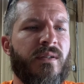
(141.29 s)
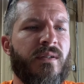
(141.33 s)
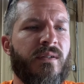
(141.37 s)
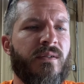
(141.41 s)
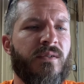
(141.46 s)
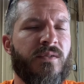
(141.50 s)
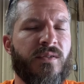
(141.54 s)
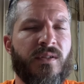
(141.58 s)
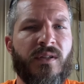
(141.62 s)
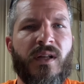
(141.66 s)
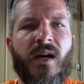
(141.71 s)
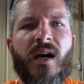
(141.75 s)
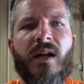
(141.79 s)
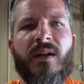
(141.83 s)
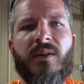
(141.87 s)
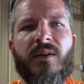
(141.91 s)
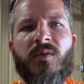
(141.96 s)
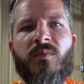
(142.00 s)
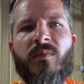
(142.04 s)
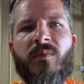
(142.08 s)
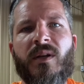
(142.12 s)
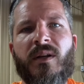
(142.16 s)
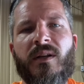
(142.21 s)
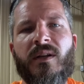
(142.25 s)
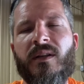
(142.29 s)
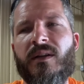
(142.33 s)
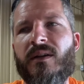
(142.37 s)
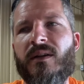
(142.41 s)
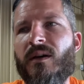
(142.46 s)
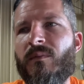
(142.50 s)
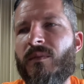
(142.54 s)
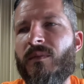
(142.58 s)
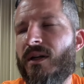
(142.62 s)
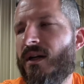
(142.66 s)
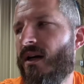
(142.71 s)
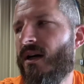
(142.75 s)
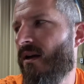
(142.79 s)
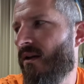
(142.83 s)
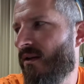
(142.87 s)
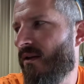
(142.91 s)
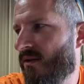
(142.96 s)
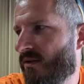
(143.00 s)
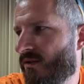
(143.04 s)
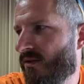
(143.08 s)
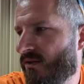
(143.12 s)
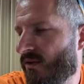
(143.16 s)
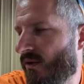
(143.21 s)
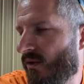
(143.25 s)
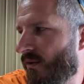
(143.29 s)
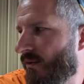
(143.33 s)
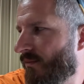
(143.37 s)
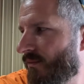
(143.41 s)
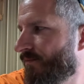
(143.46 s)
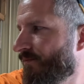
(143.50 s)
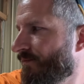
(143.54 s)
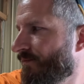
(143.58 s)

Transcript: there's a lot of humidity coming out of there, so